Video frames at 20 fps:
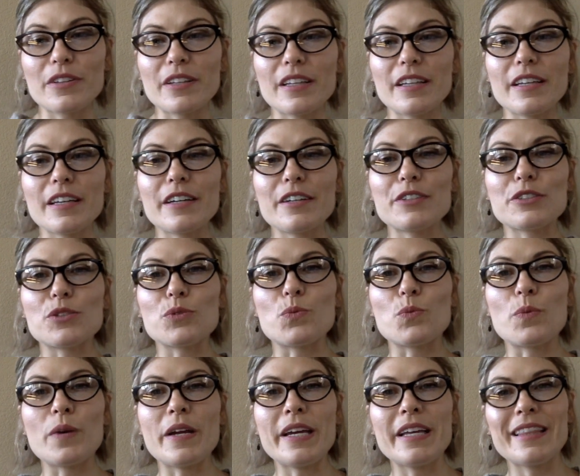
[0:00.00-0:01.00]
the years
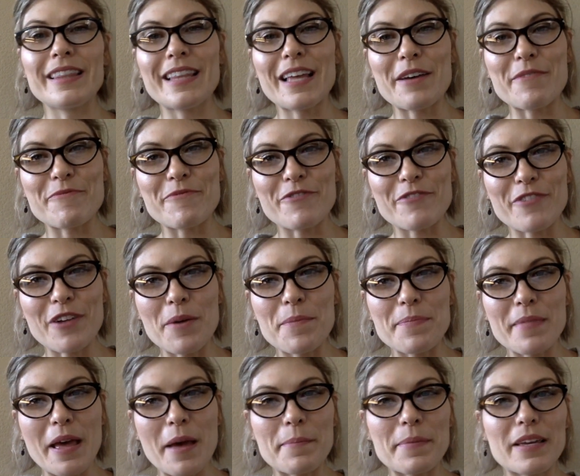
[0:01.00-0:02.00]
wean them from that,